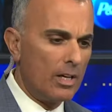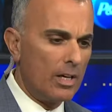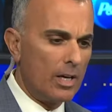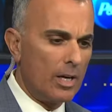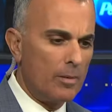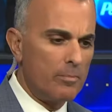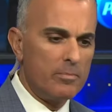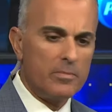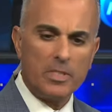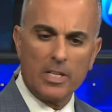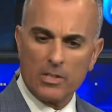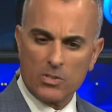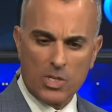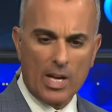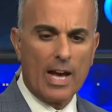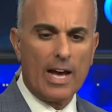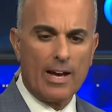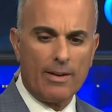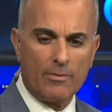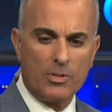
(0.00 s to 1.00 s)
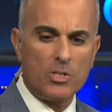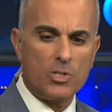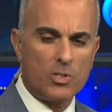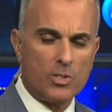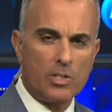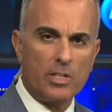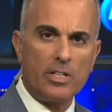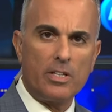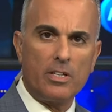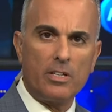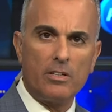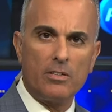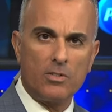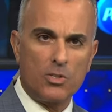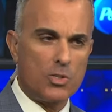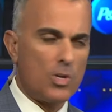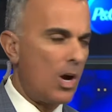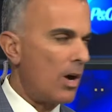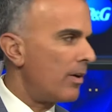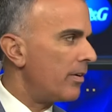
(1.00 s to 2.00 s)
Um, yes, obviously,
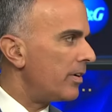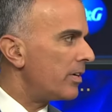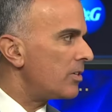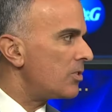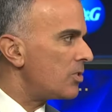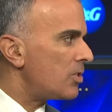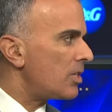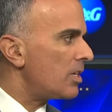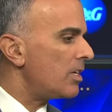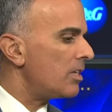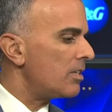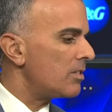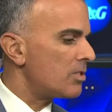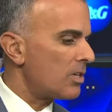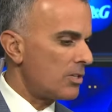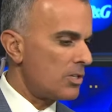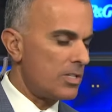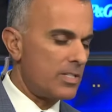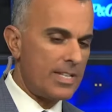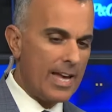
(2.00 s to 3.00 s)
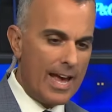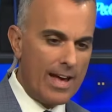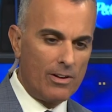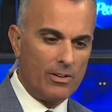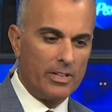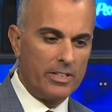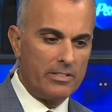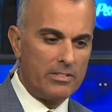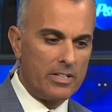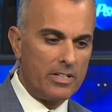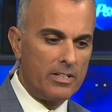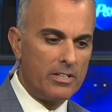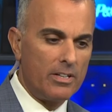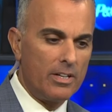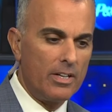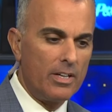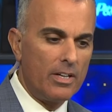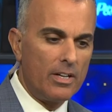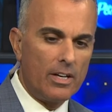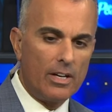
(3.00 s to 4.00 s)
sorry to see such a talented
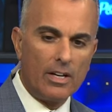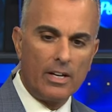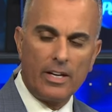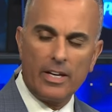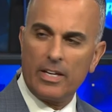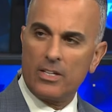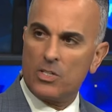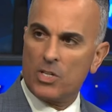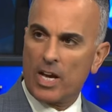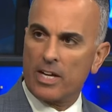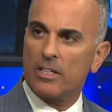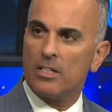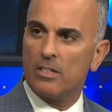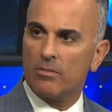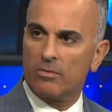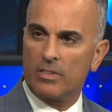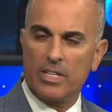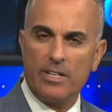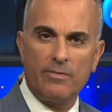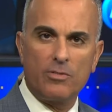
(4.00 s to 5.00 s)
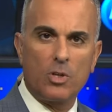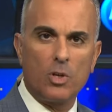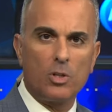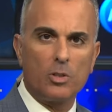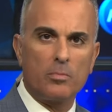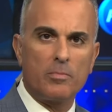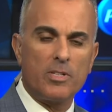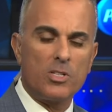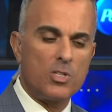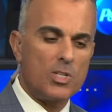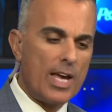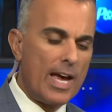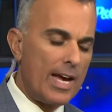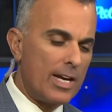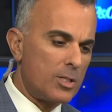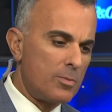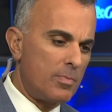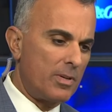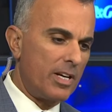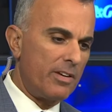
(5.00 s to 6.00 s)
uh, executive leave Goldman
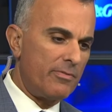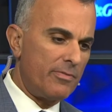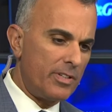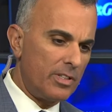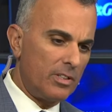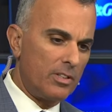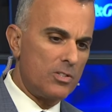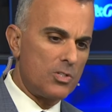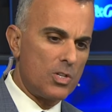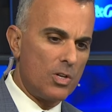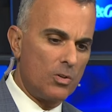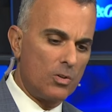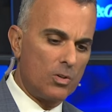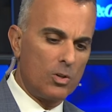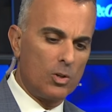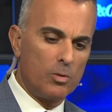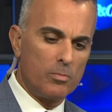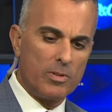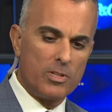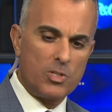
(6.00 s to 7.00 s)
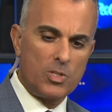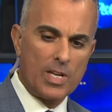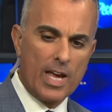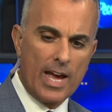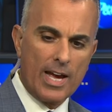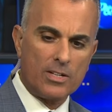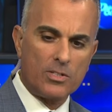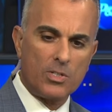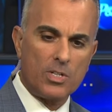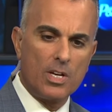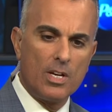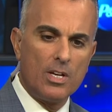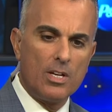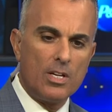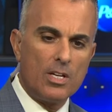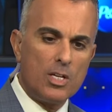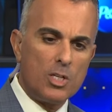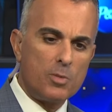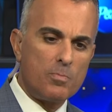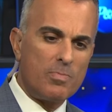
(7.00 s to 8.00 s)
Sachs, but I feel as though Goldman Sachs
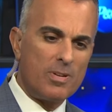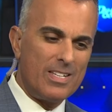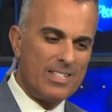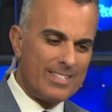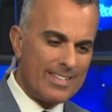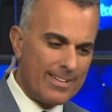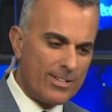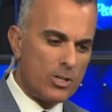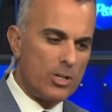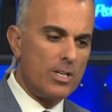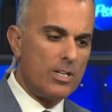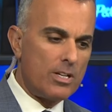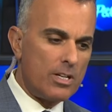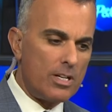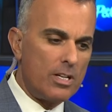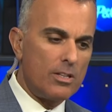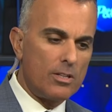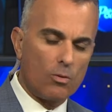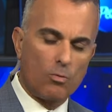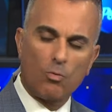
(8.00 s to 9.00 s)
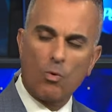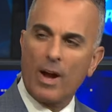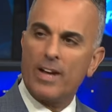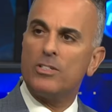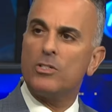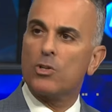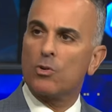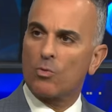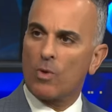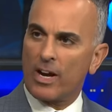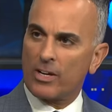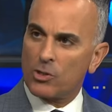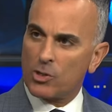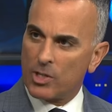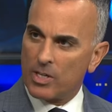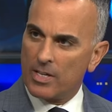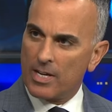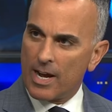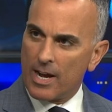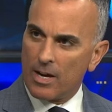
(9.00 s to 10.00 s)
is positioned in the right
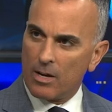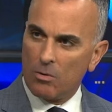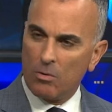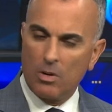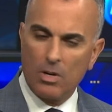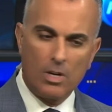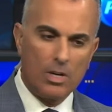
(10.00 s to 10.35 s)
direction now.